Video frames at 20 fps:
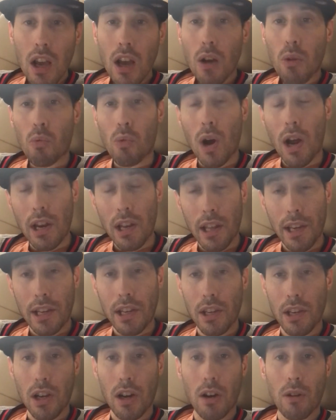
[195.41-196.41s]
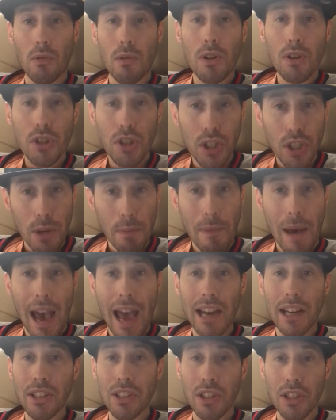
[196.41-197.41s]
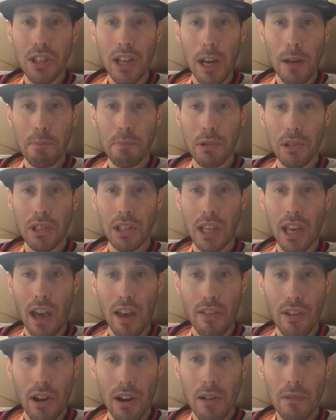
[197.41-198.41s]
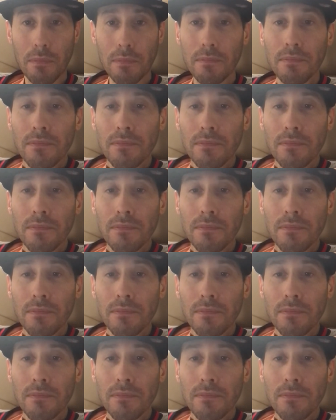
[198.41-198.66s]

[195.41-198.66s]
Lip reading: what, like, you know, schematics he's got to put together,